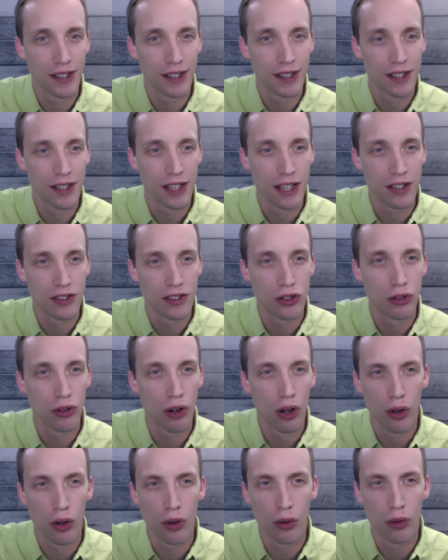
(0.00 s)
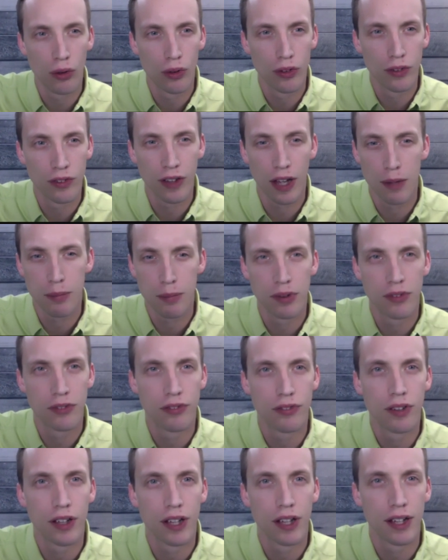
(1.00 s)
it, it's your own type
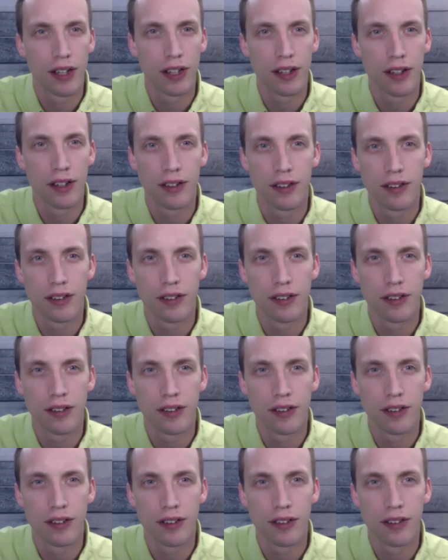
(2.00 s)
of uh,